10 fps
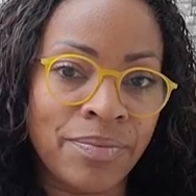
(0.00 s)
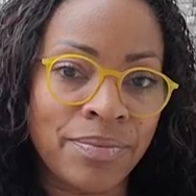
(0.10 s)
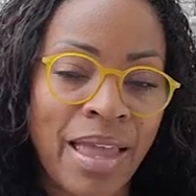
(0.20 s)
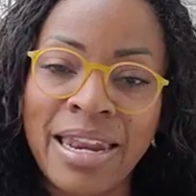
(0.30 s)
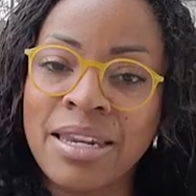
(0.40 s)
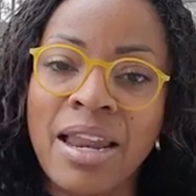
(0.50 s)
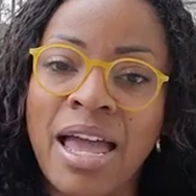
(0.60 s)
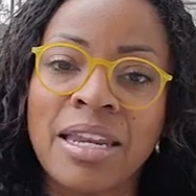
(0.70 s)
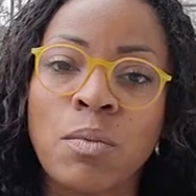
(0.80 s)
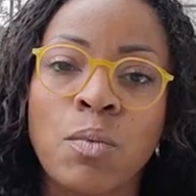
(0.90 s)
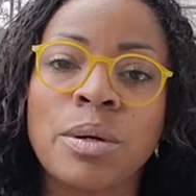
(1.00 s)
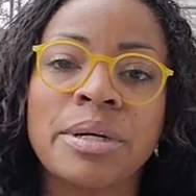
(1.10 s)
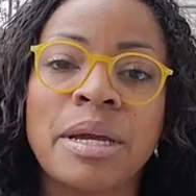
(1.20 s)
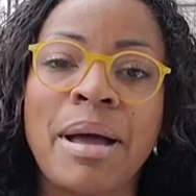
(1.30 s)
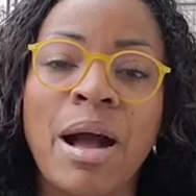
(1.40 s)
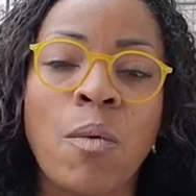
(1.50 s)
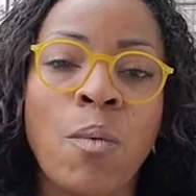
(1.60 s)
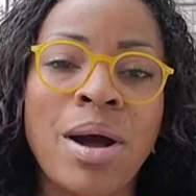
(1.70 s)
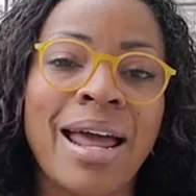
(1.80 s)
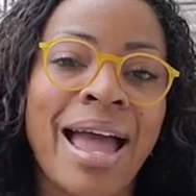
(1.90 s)
I didn't worry about
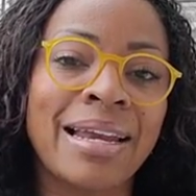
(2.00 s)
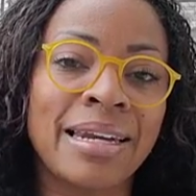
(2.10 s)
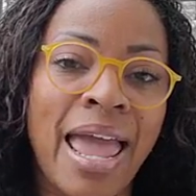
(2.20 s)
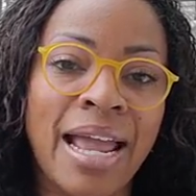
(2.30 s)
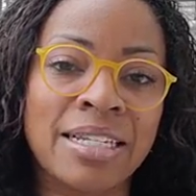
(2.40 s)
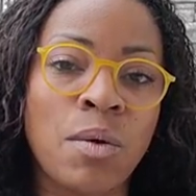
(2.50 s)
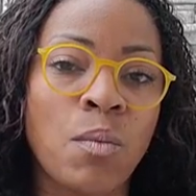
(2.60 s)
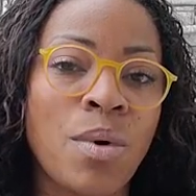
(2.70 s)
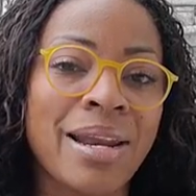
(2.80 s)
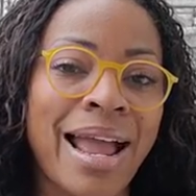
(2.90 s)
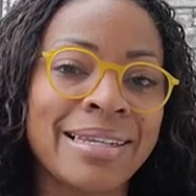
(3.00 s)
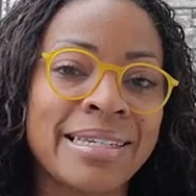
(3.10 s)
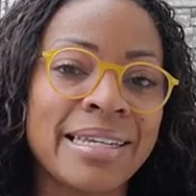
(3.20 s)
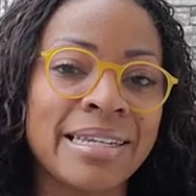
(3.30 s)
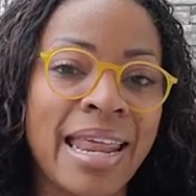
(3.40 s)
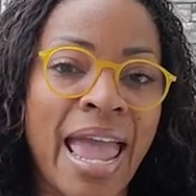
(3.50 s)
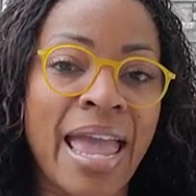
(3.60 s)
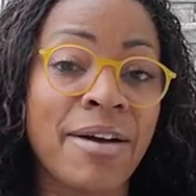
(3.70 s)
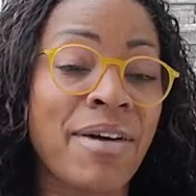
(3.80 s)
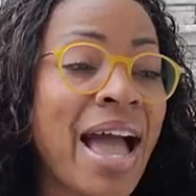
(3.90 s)
what I lacked and what I didn't
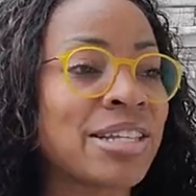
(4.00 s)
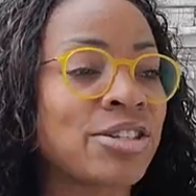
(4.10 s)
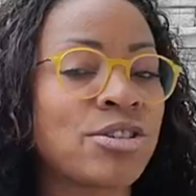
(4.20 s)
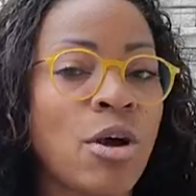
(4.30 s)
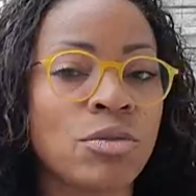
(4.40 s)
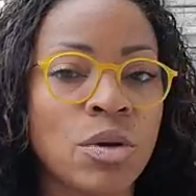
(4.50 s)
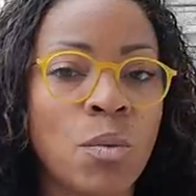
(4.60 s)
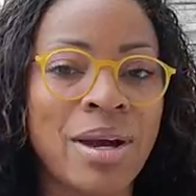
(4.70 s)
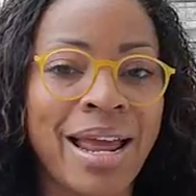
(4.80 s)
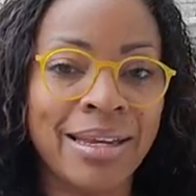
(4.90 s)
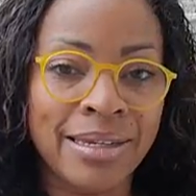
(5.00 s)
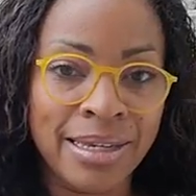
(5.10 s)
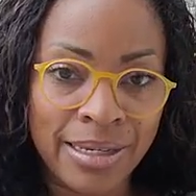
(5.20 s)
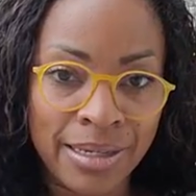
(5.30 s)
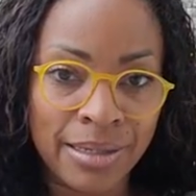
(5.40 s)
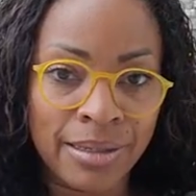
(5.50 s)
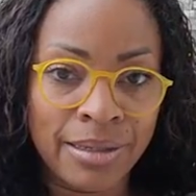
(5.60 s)
have. I sought what I needed.